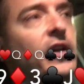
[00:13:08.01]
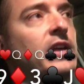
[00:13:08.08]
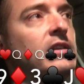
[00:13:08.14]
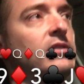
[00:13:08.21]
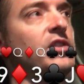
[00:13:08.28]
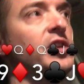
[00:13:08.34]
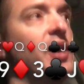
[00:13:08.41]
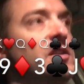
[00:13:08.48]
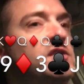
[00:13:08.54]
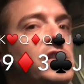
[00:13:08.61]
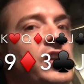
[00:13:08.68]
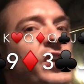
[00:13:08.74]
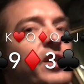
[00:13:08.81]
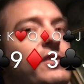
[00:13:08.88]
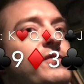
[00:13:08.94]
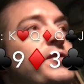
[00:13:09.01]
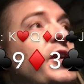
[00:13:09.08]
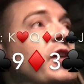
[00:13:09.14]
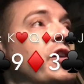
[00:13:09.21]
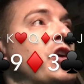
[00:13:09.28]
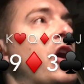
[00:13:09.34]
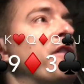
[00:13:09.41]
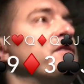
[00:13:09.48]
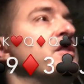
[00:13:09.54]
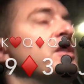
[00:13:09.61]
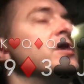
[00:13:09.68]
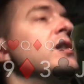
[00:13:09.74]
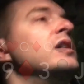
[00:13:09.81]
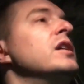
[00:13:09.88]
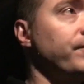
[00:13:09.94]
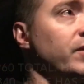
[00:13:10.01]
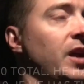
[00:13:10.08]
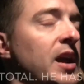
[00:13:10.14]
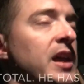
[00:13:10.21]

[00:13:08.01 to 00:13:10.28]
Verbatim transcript: like the nuts here fairly often.